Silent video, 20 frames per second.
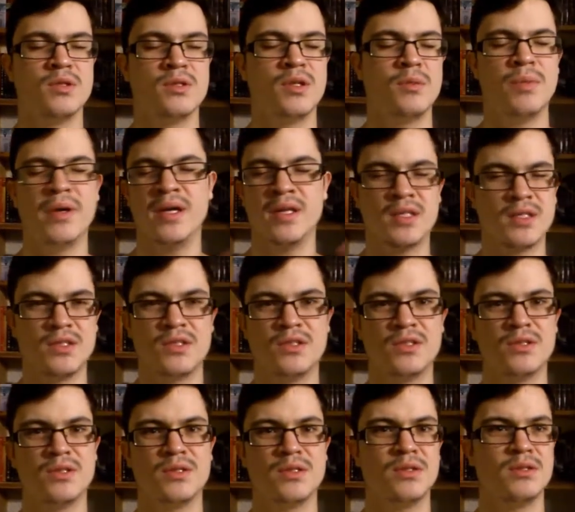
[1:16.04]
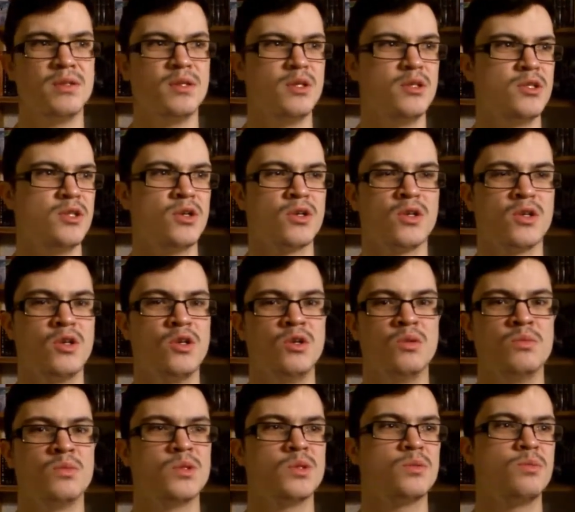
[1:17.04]
depict Sherlock
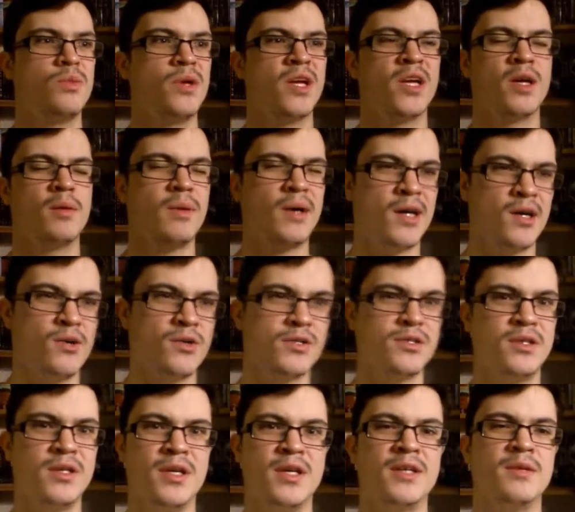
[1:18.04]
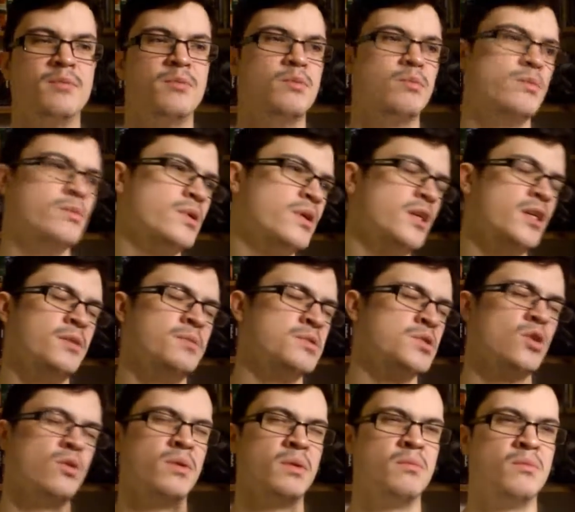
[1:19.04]
Holmes being about, him
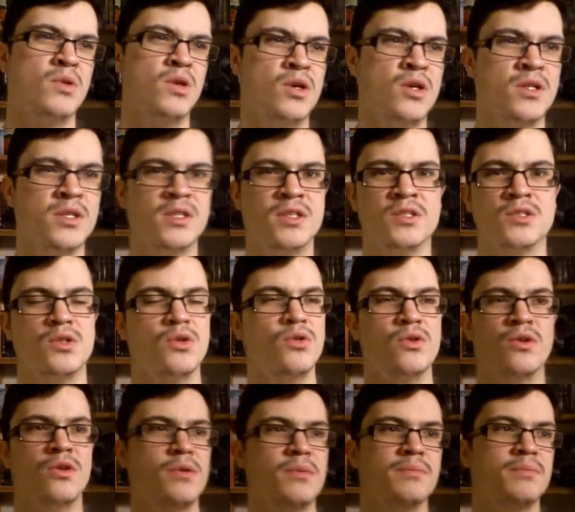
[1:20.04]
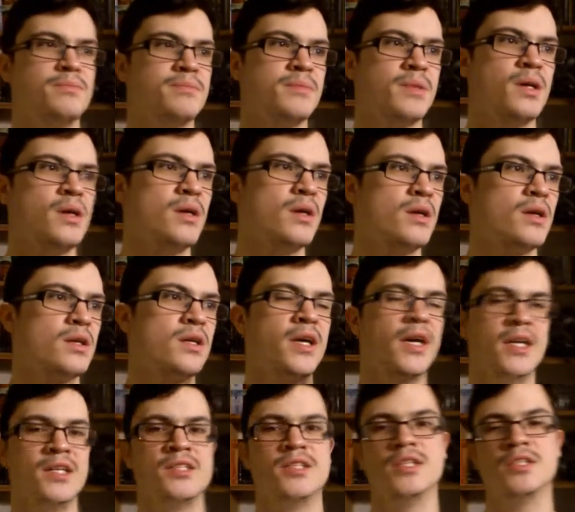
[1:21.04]
solving murders or
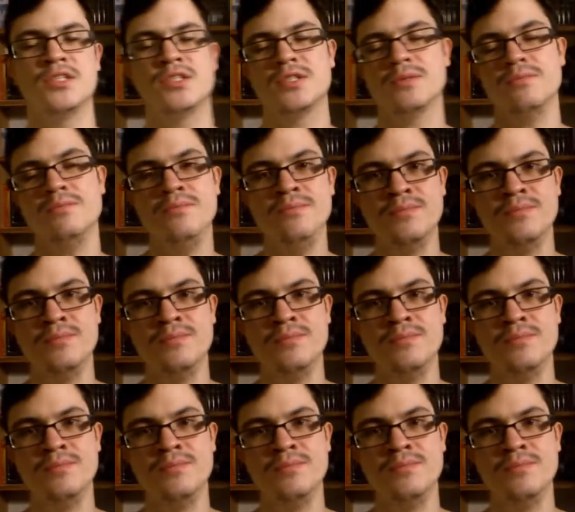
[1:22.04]
cases.